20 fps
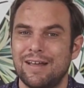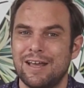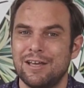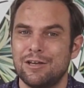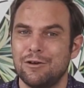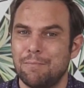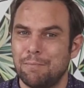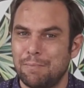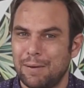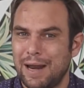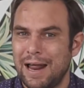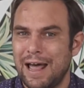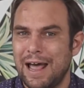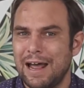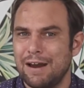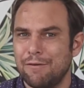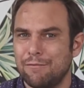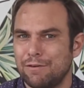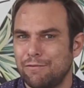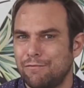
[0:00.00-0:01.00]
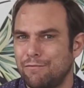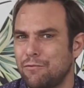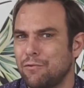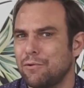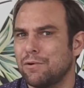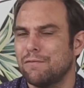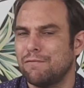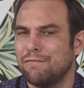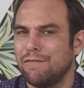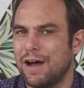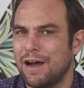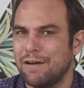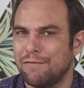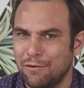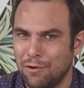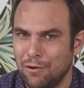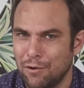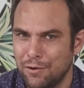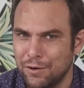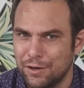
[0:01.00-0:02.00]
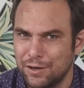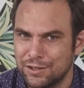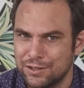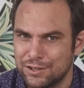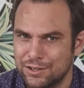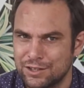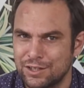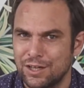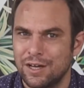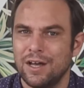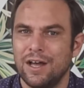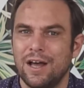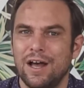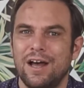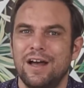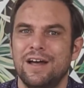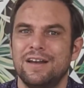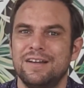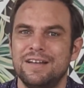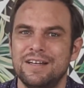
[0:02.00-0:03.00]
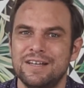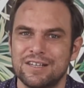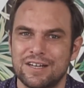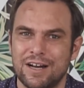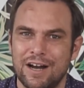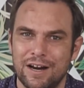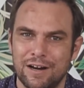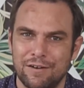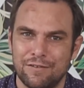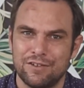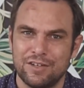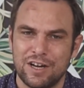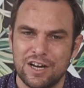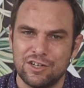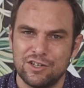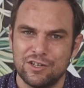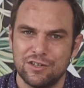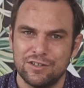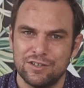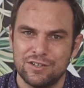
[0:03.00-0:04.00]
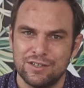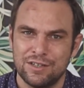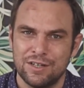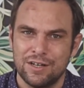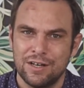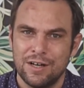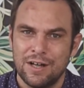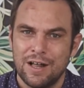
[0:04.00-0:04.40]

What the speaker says: and you plan with 4 or 5 lawyers these kind of sessions,